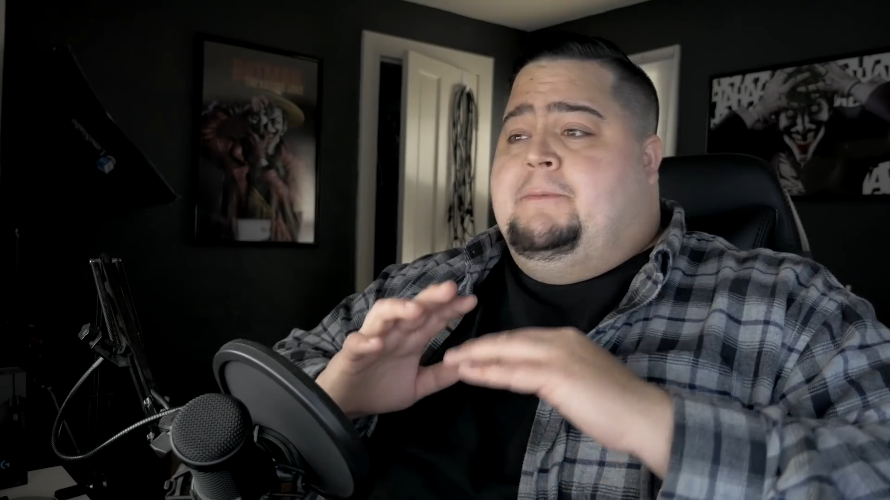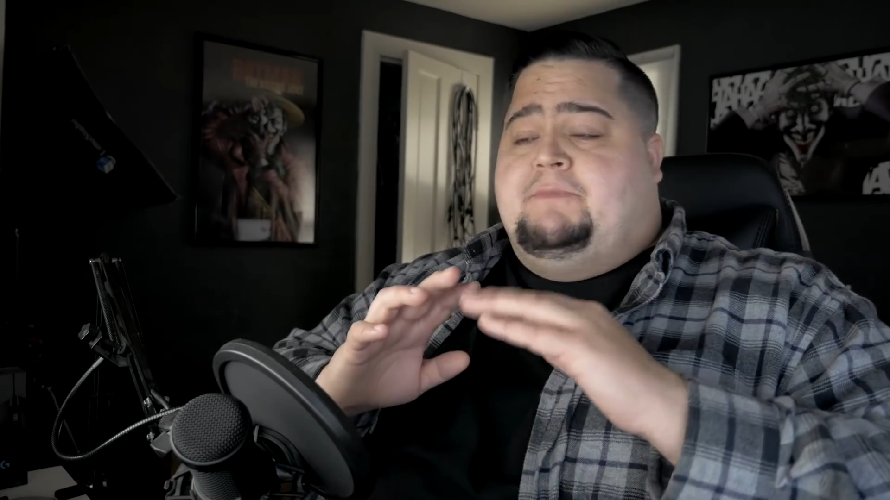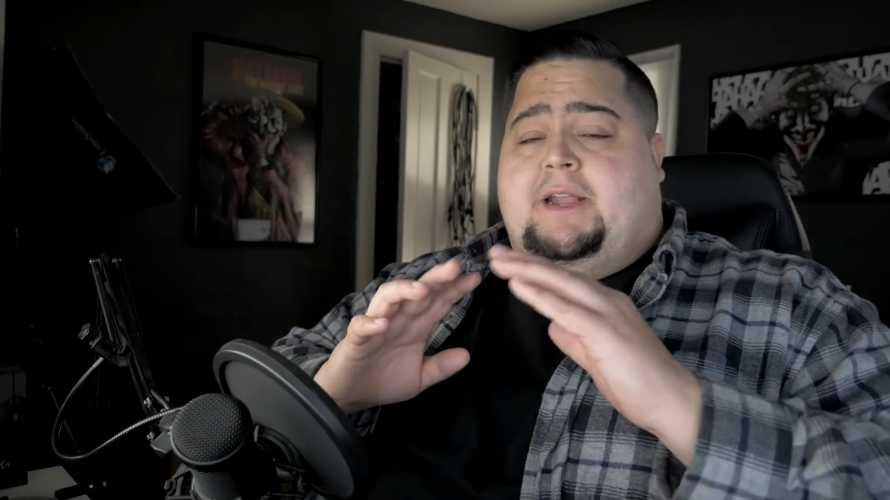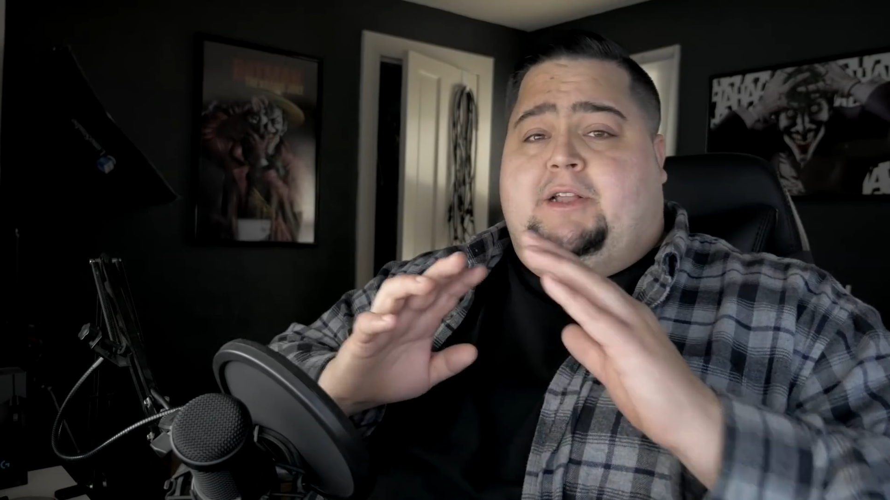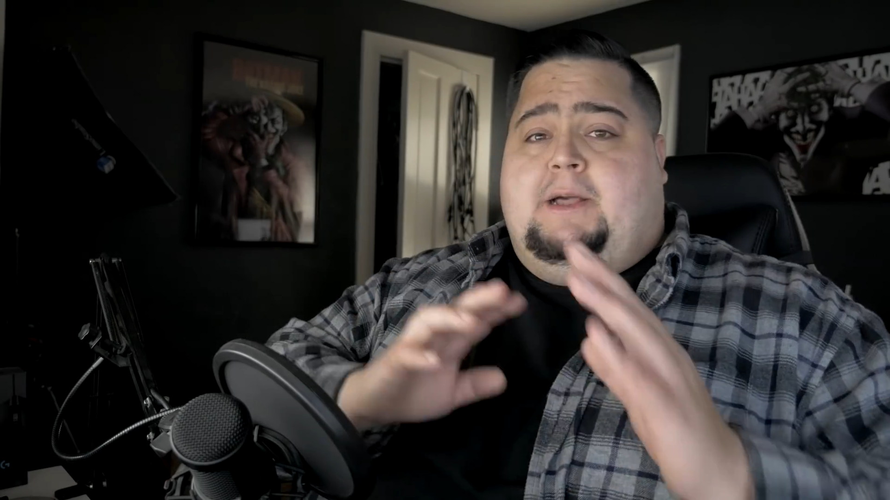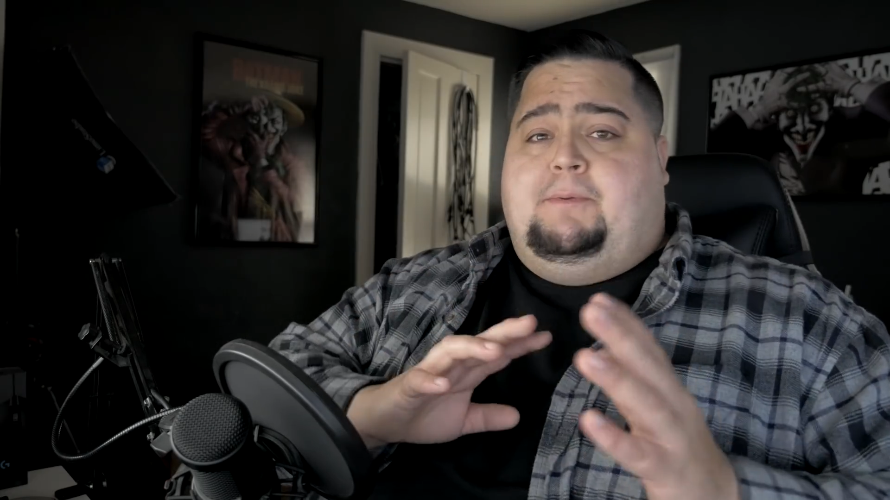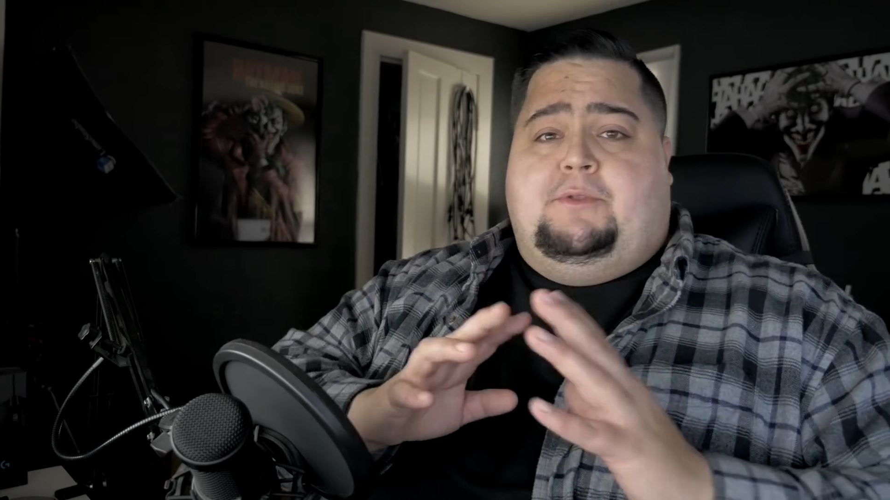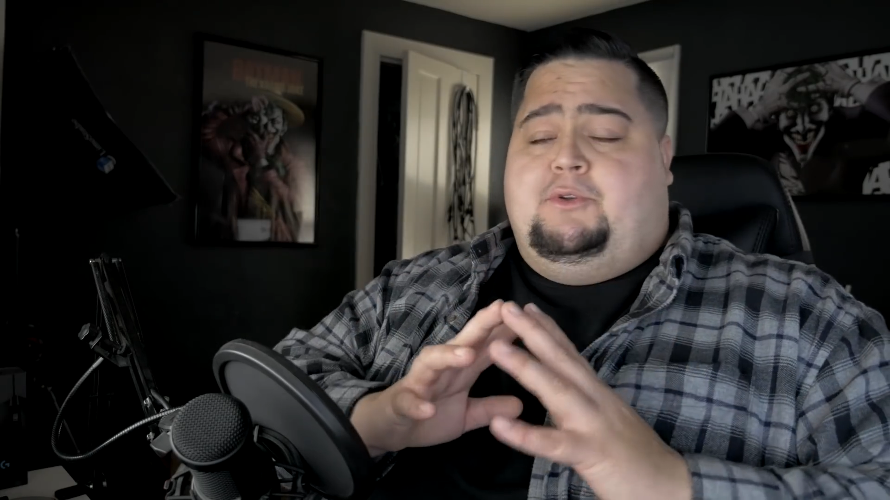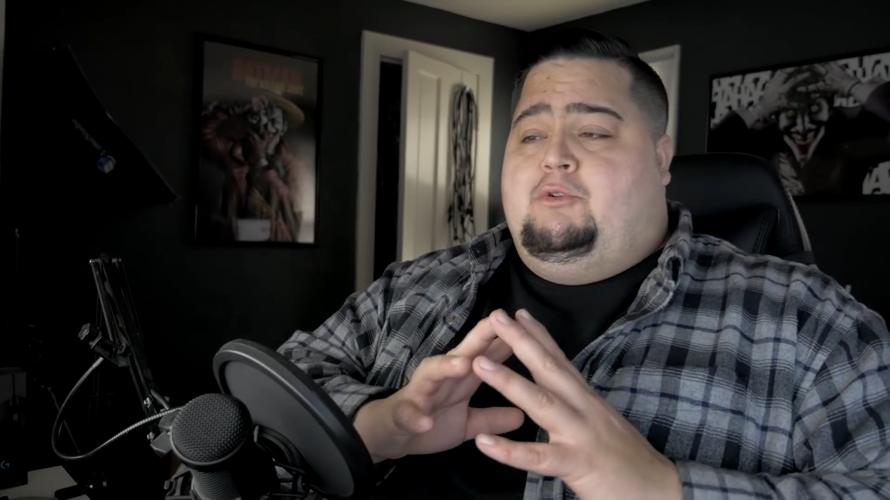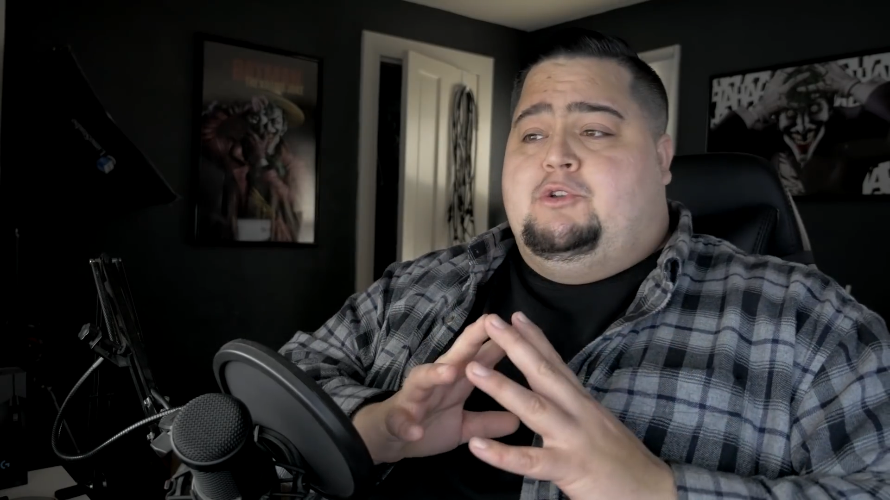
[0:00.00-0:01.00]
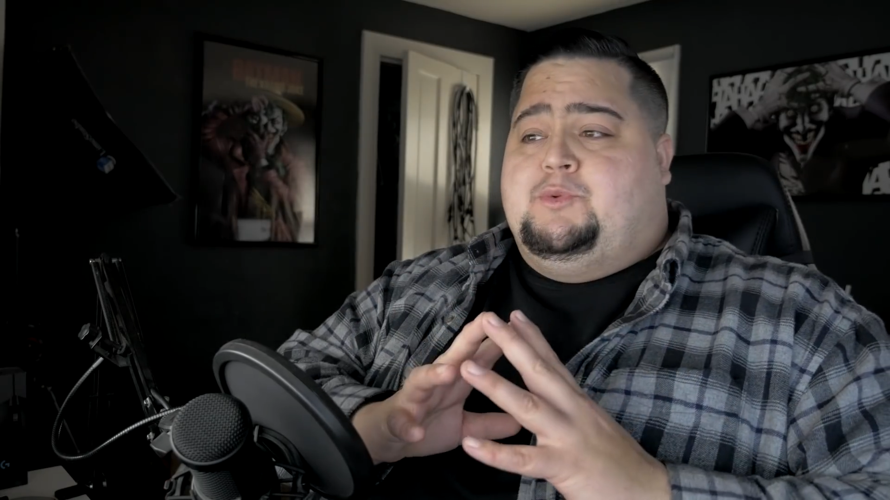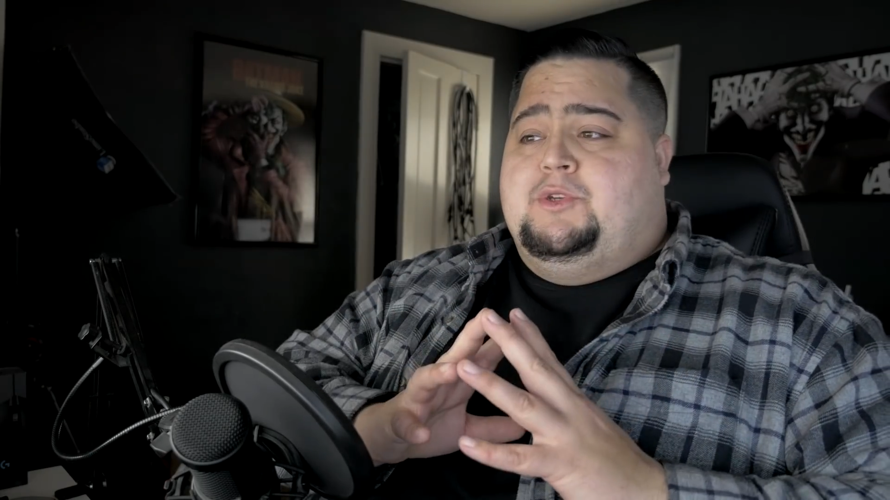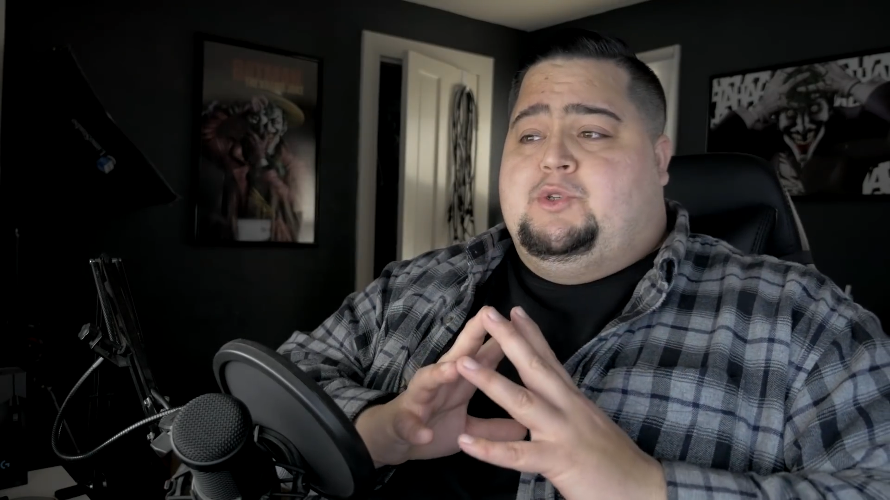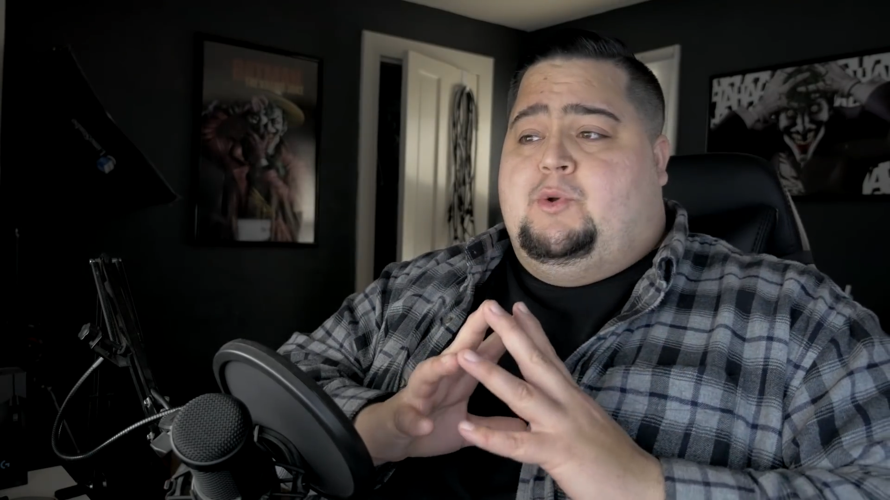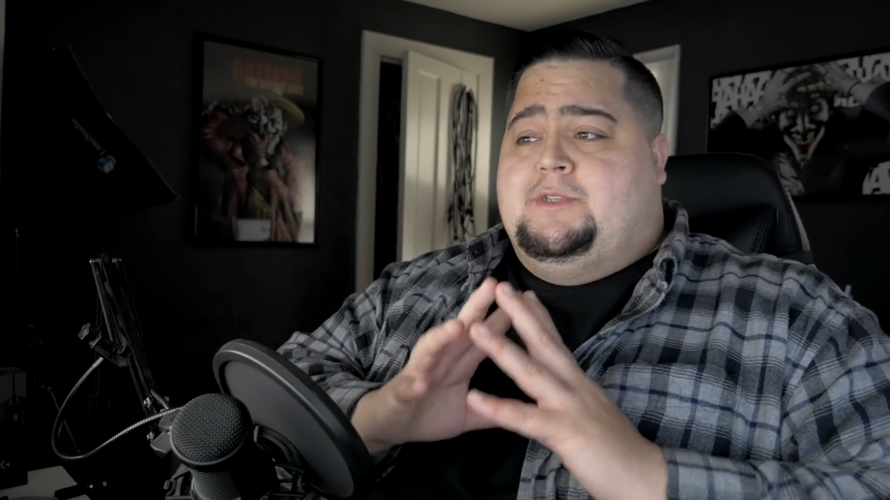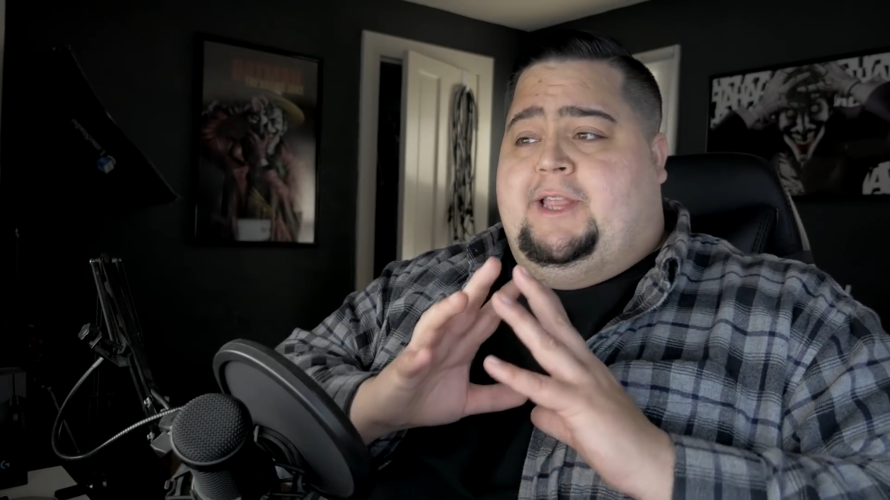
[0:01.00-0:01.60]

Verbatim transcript: and a couple other grocery stores,